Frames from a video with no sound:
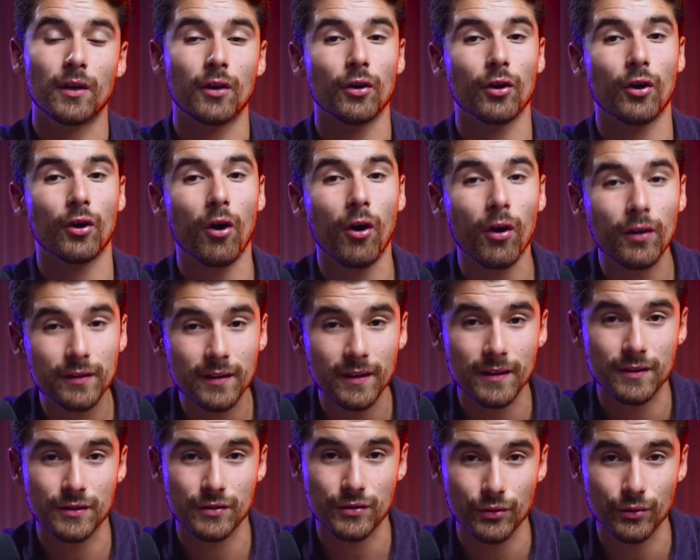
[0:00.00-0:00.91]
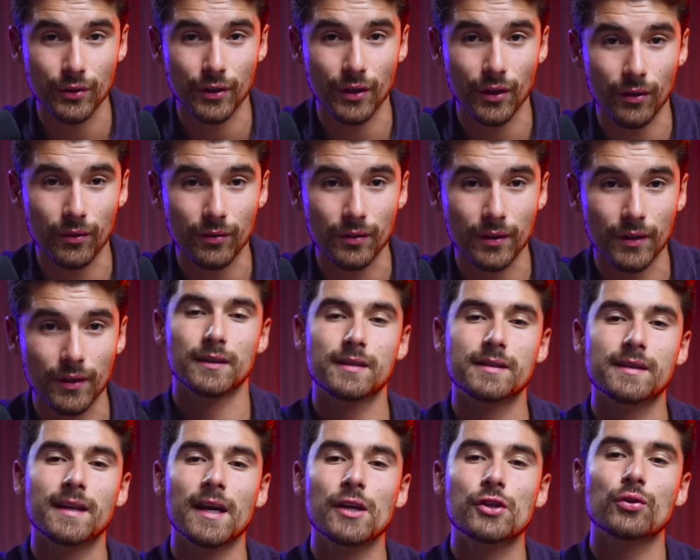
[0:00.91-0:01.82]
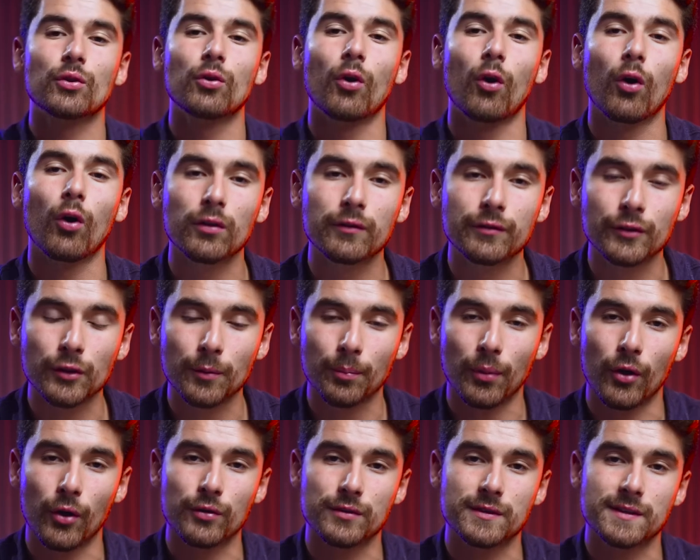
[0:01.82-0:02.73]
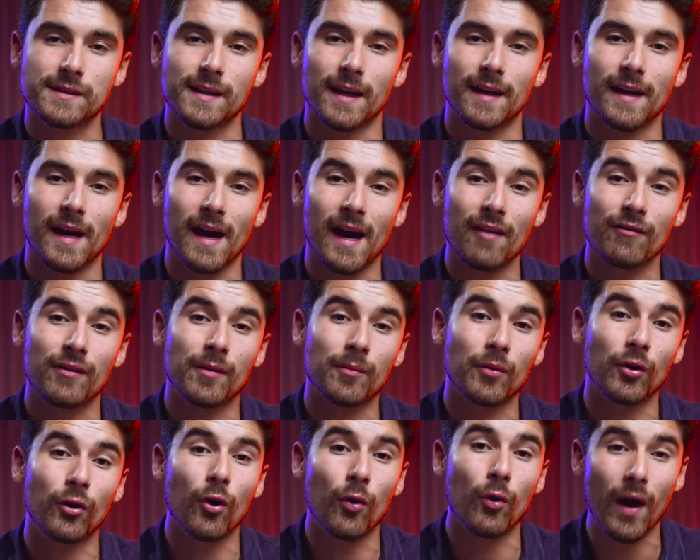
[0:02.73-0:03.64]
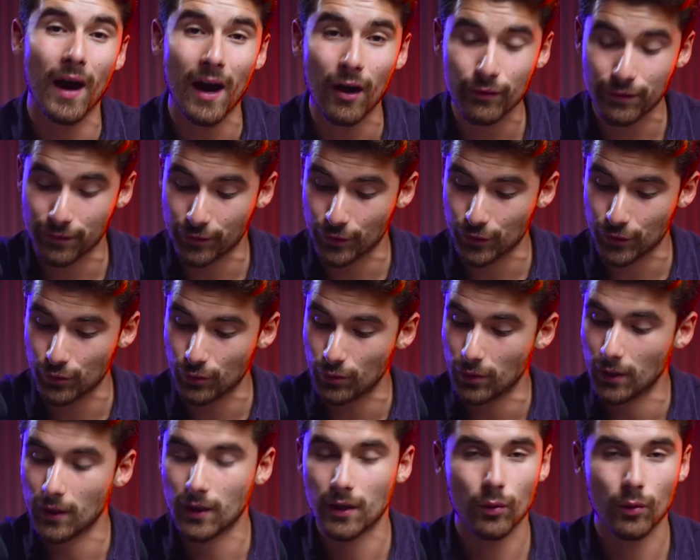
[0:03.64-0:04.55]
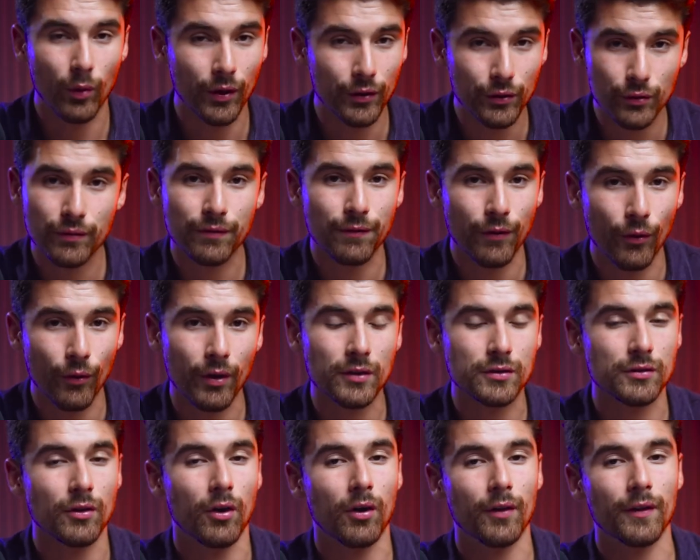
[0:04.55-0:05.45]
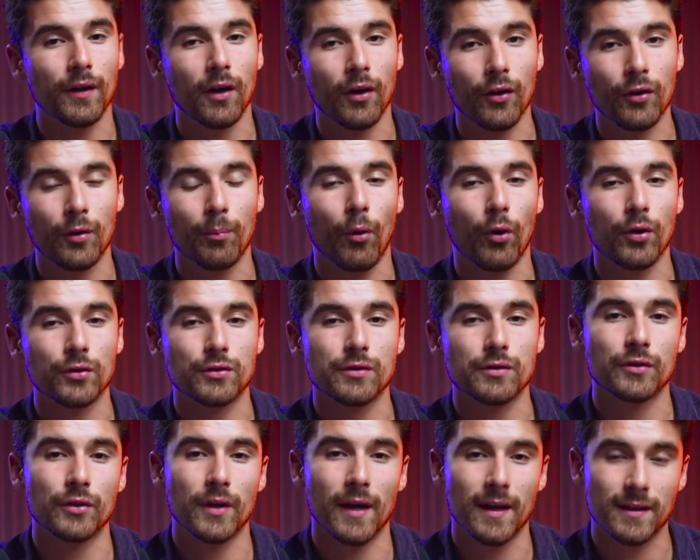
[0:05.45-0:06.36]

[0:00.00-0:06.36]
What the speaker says: or Content Studio to schedule all of your posts and have them go out for you while you focus on the other parts of your